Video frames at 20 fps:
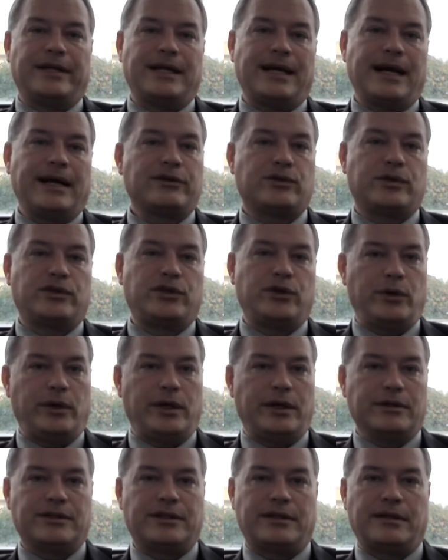an extra 2
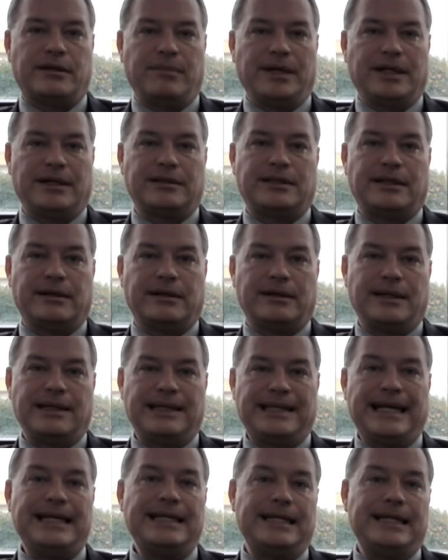years to the military that
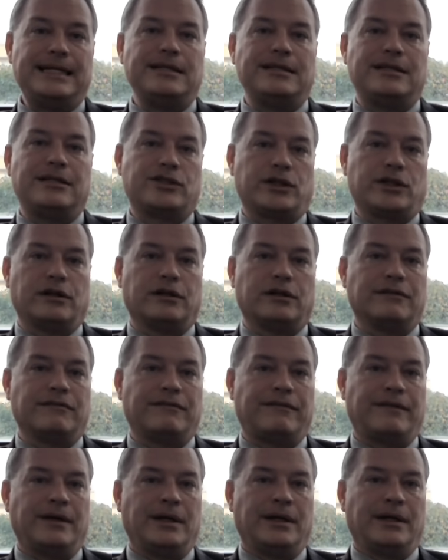they didn't deserve